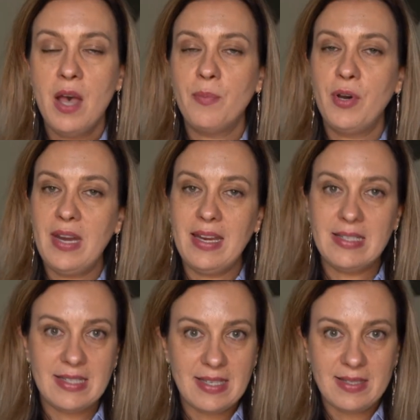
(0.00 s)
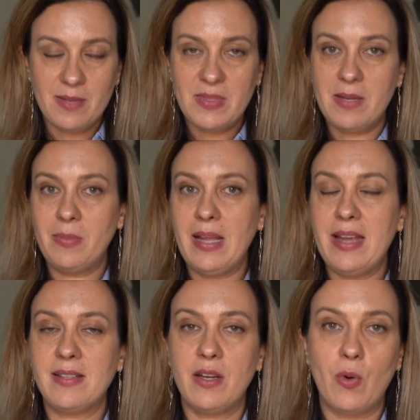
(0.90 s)
putting in systems in
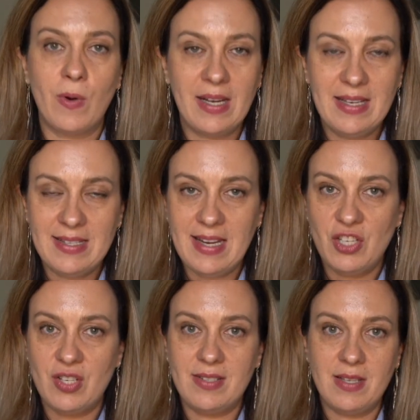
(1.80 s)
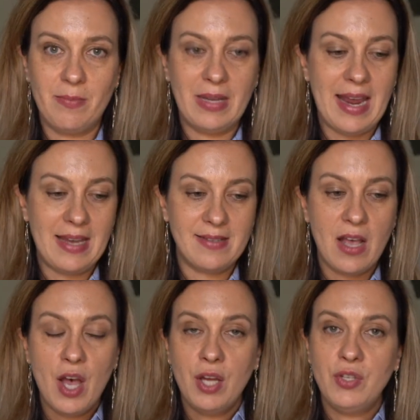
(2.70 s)
place and organizations in place
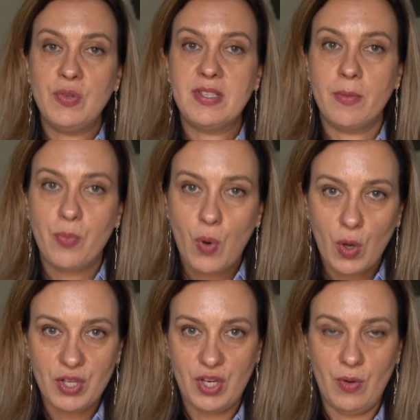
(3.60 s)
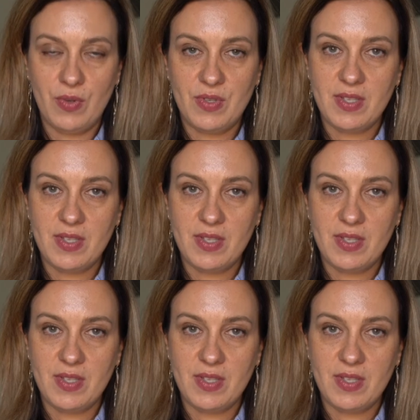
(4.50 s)
to support you